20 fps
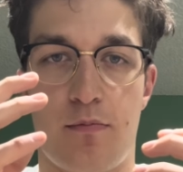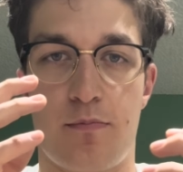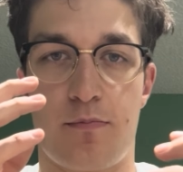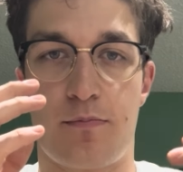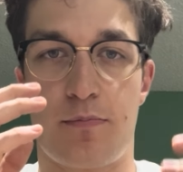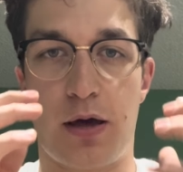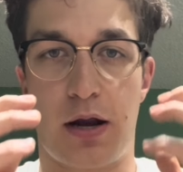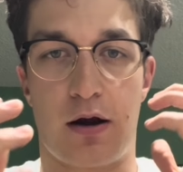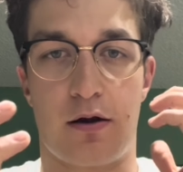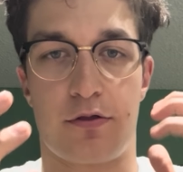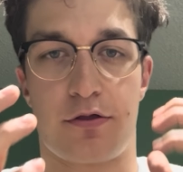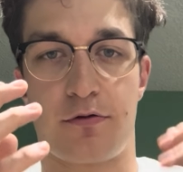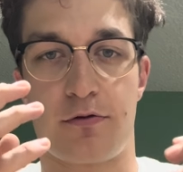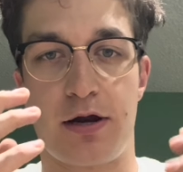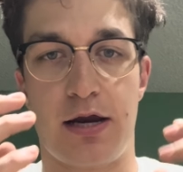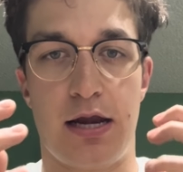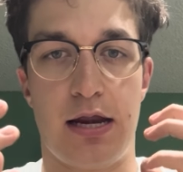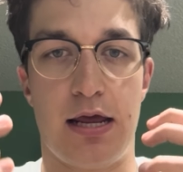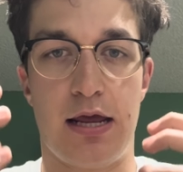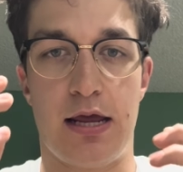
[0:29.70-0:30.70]
better
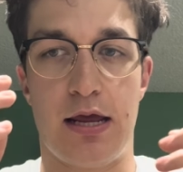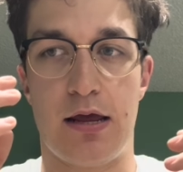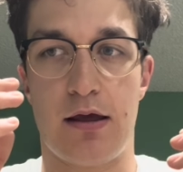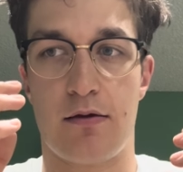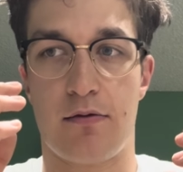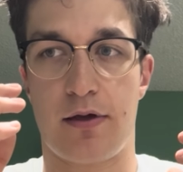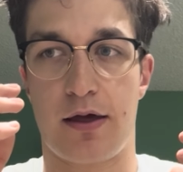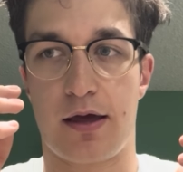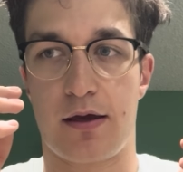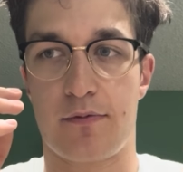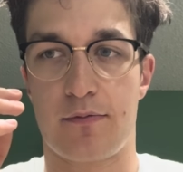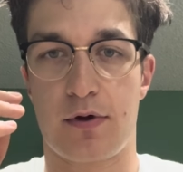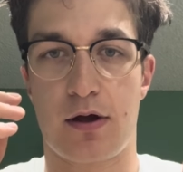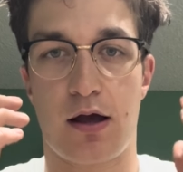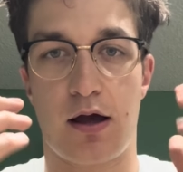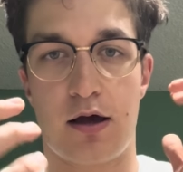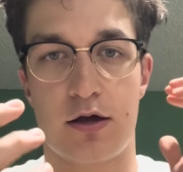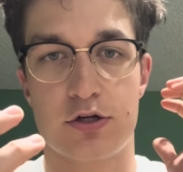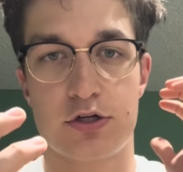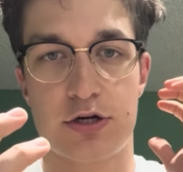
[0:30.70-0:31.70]
3D like
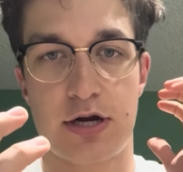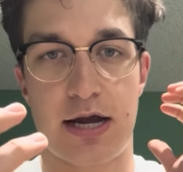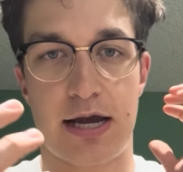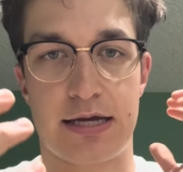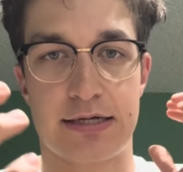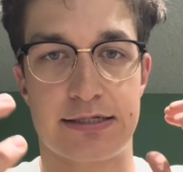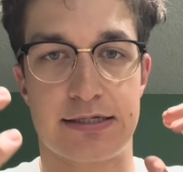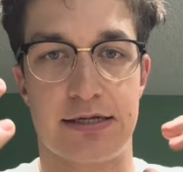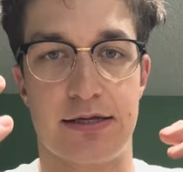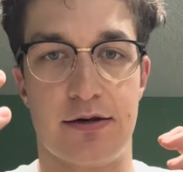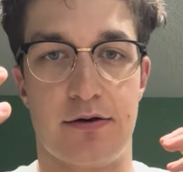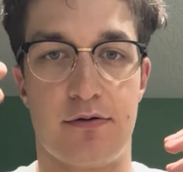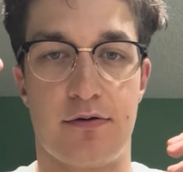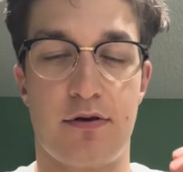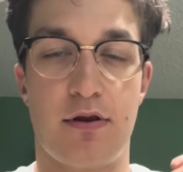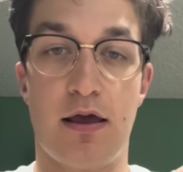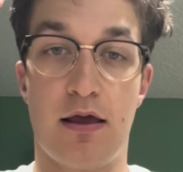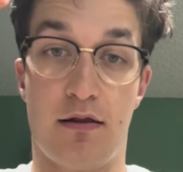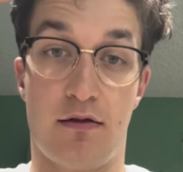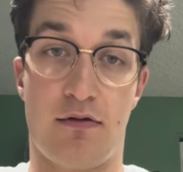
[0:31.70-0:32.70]
contrast,
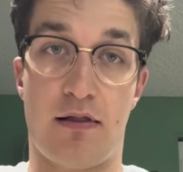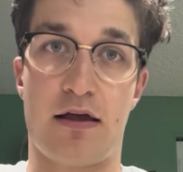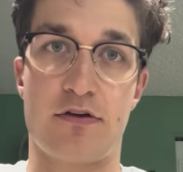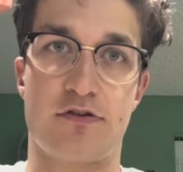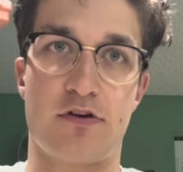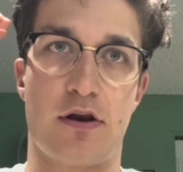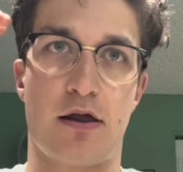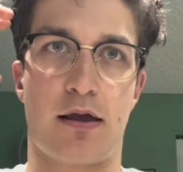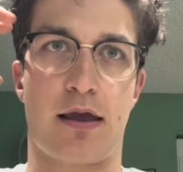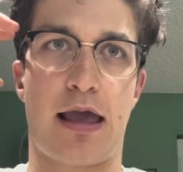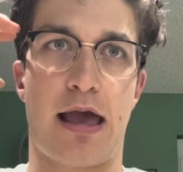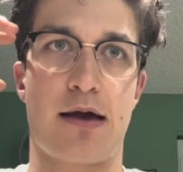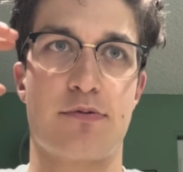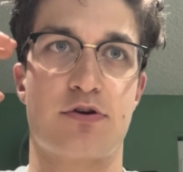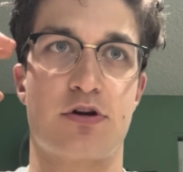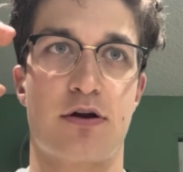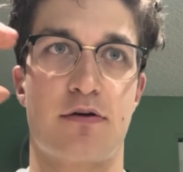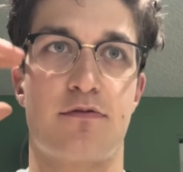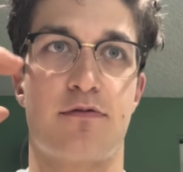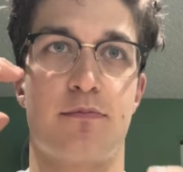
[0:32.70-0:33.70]
and it allows you to
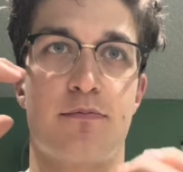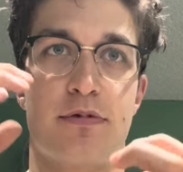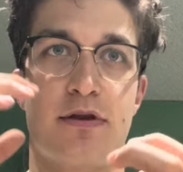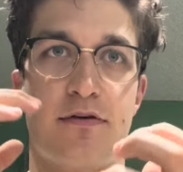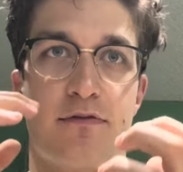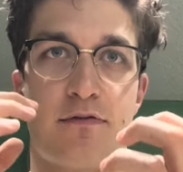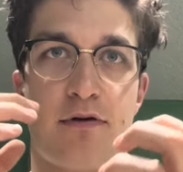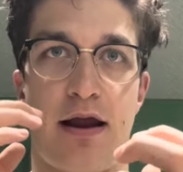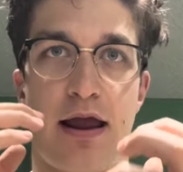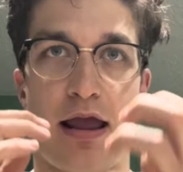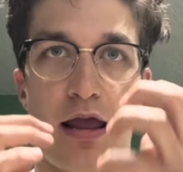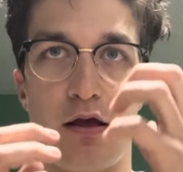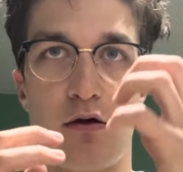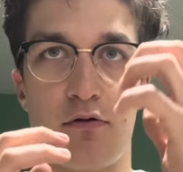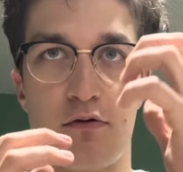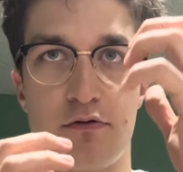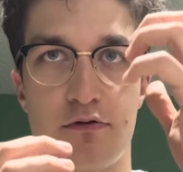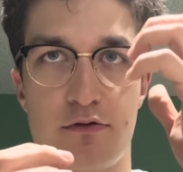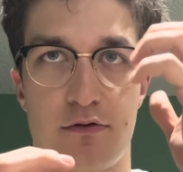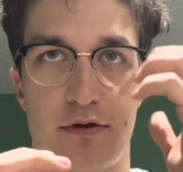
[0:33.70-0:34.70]
capture it from different
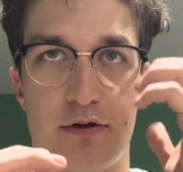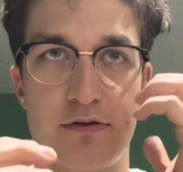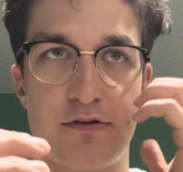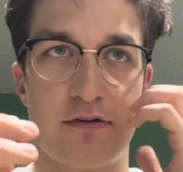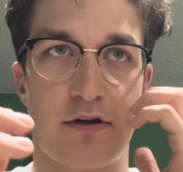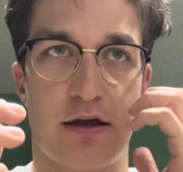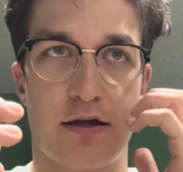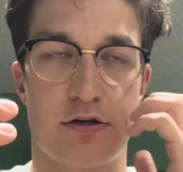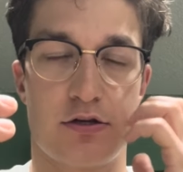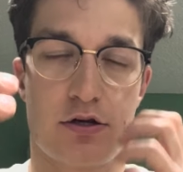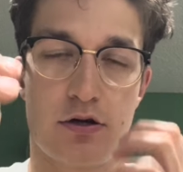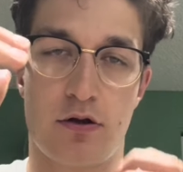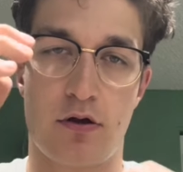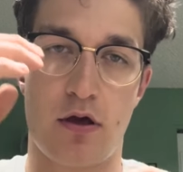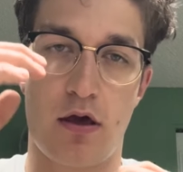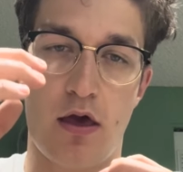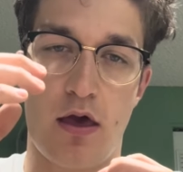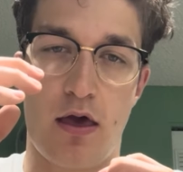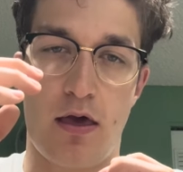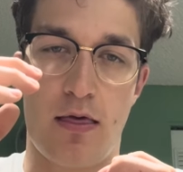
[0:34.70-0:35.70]
angles and such
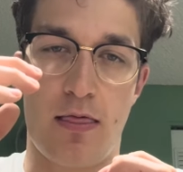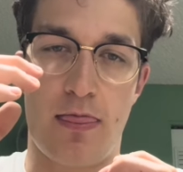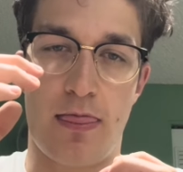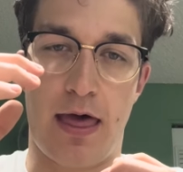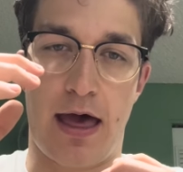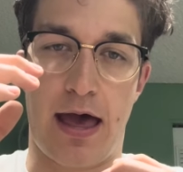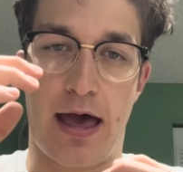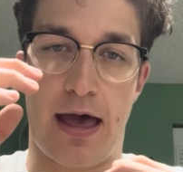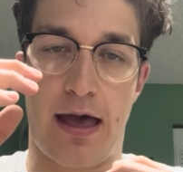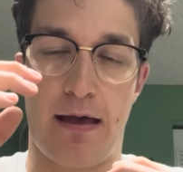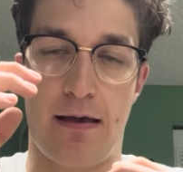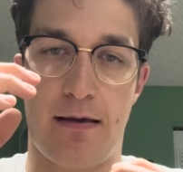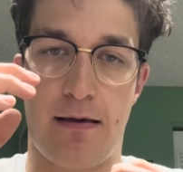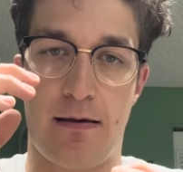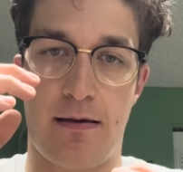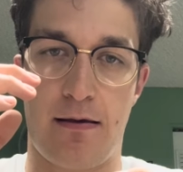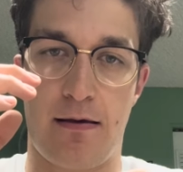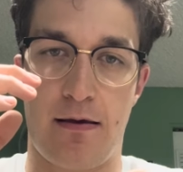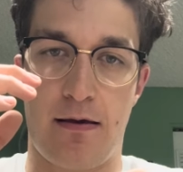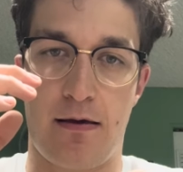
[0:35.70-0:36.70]
that
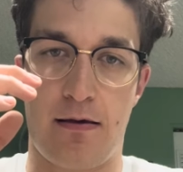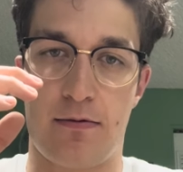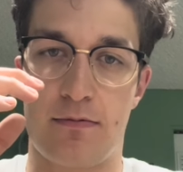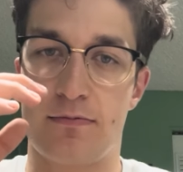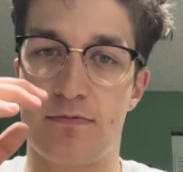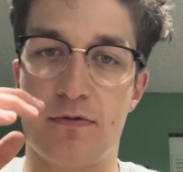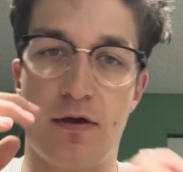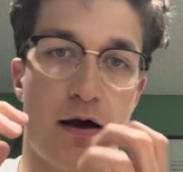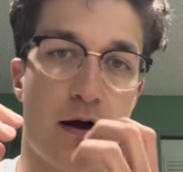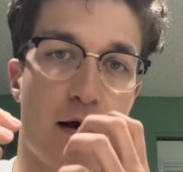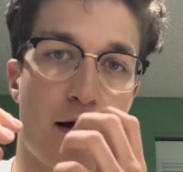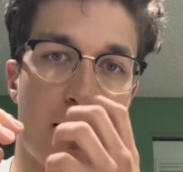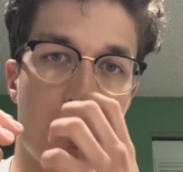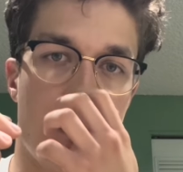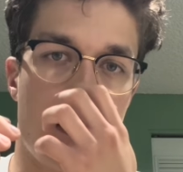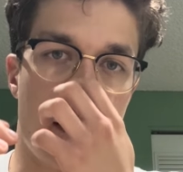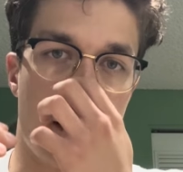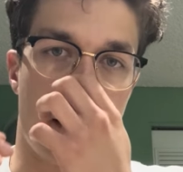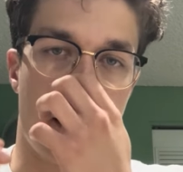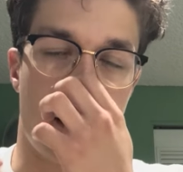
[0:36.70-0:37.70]

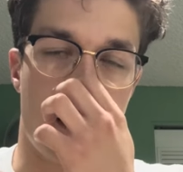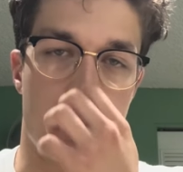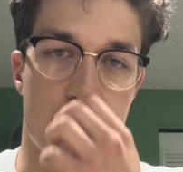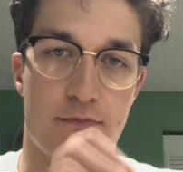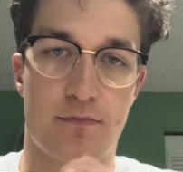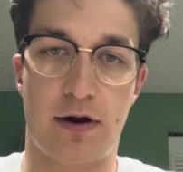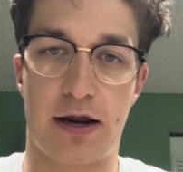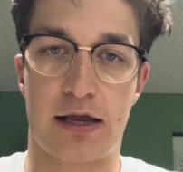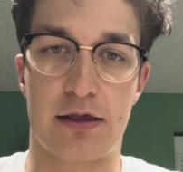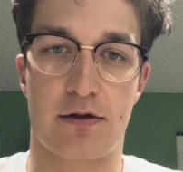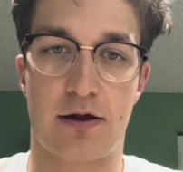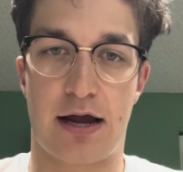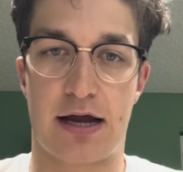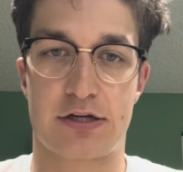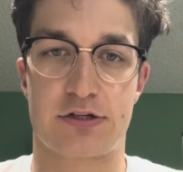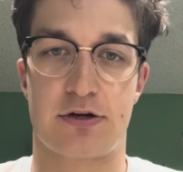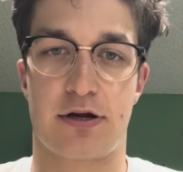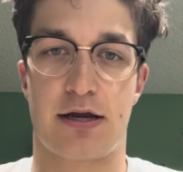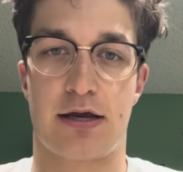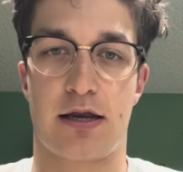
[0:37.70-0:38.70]
the regular
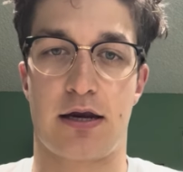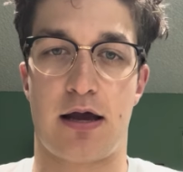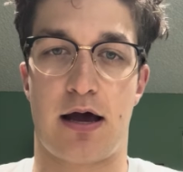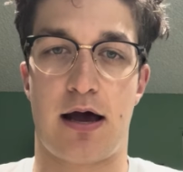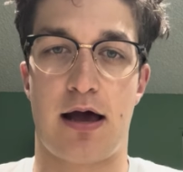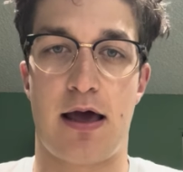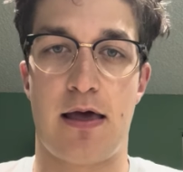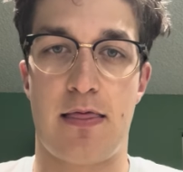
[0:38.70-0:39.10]
X-ray cannot.